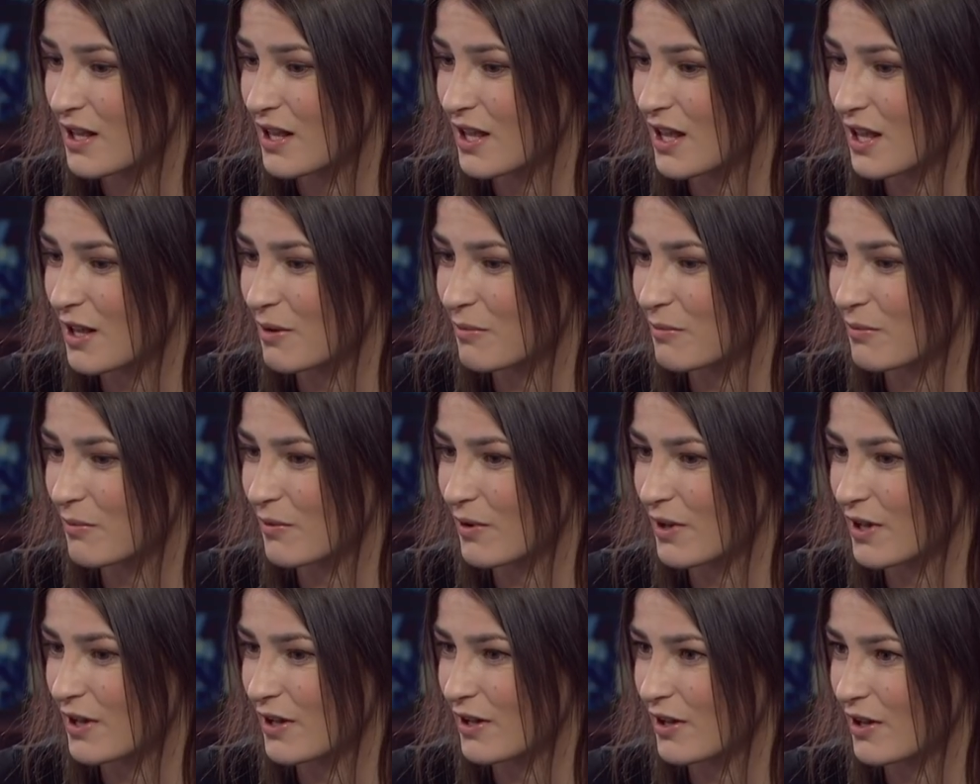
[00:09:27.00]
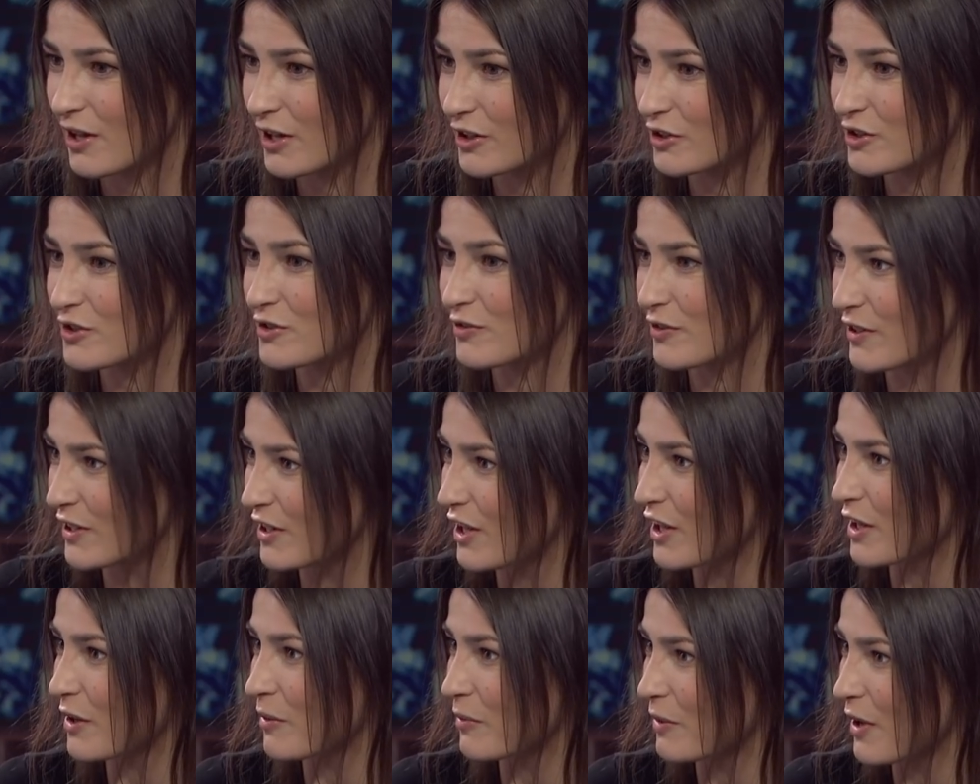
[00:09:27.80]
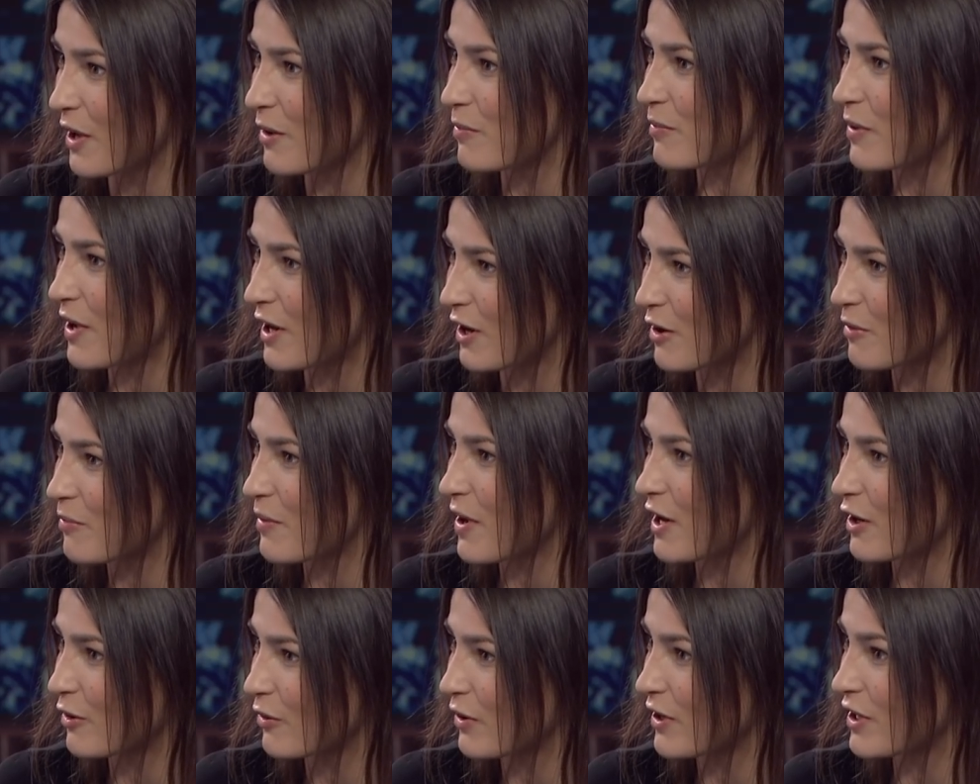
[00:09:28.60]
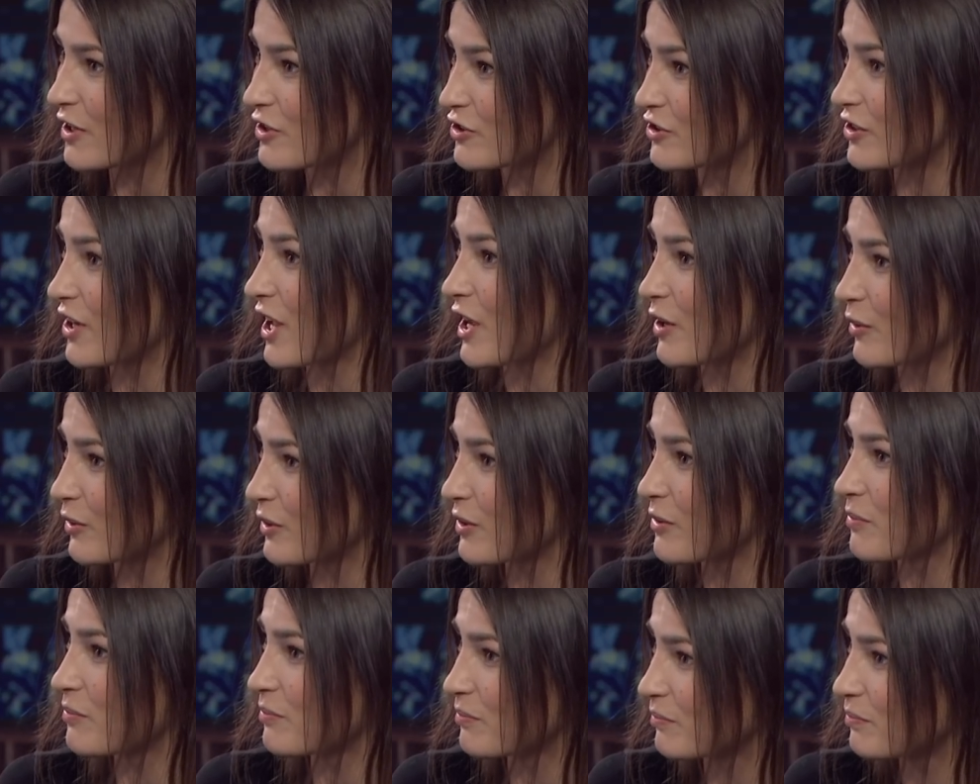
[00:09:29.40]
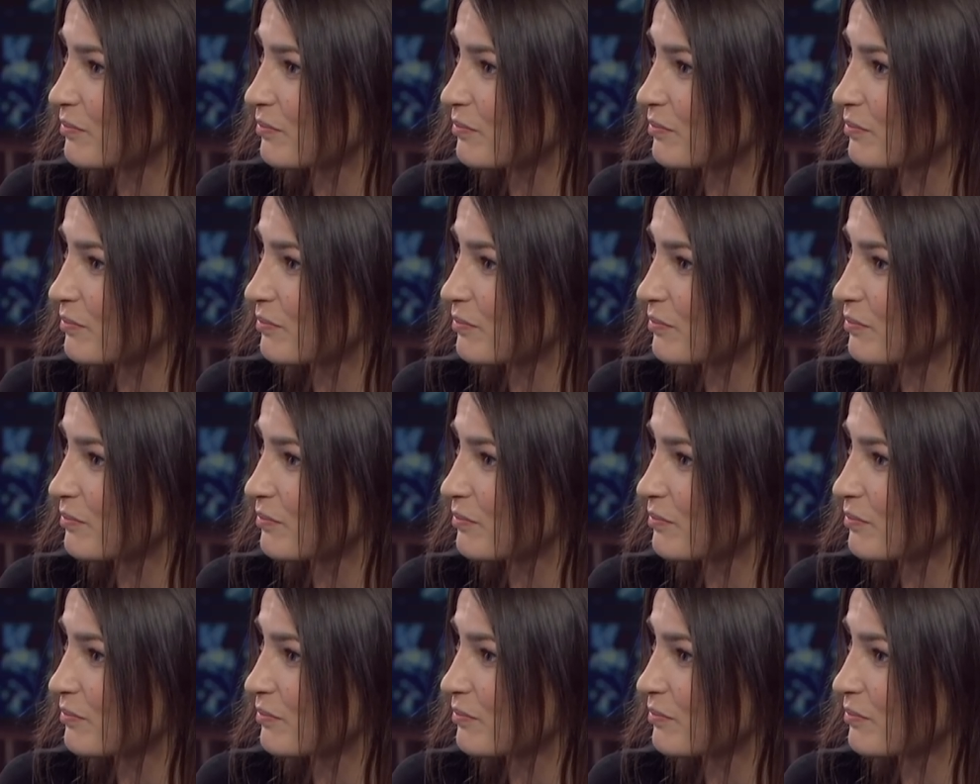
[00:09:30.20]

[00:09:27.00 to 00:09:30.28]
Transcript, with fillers: um, I just feel like I'm getting better and better with each day with him.